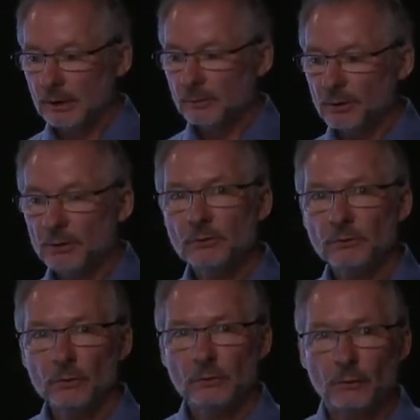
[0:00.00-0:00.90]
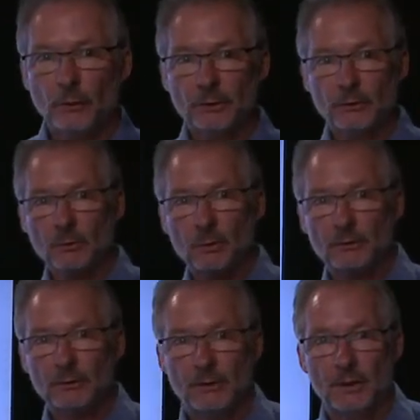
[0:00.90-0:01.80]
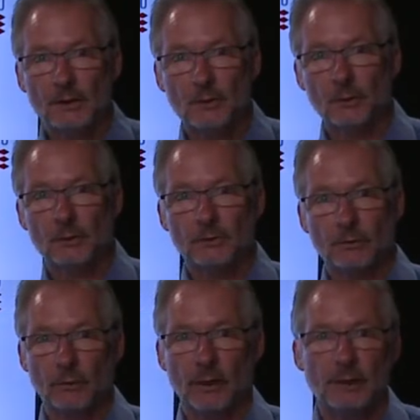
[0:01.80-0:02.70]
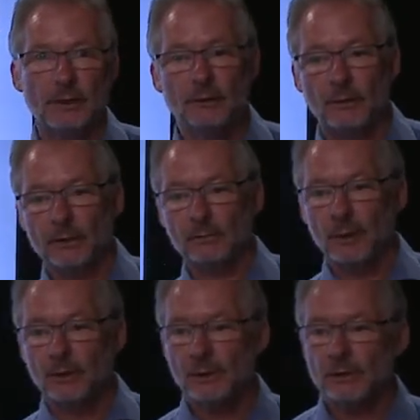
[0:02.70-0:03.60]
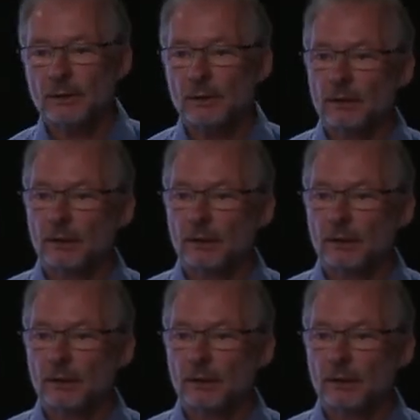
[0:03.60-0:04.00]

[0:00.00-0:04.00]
can be useful for a group of stakeholders for identifying barriers,